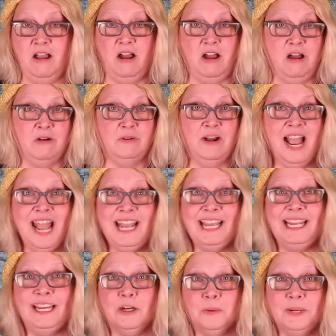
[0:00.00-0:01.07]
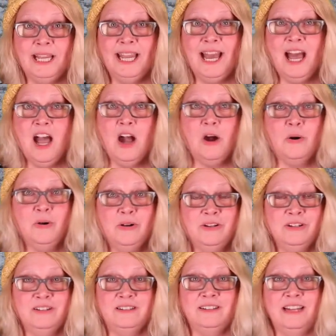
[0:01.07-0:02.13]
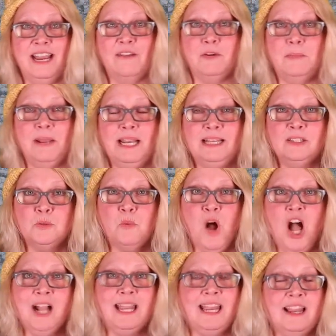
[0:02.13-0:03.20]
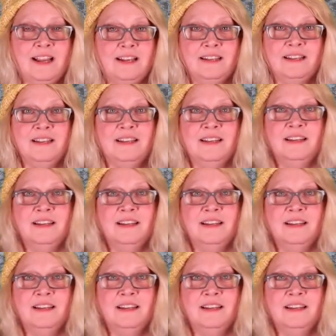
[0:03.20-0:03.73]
All right, here we go. Everybody's walking.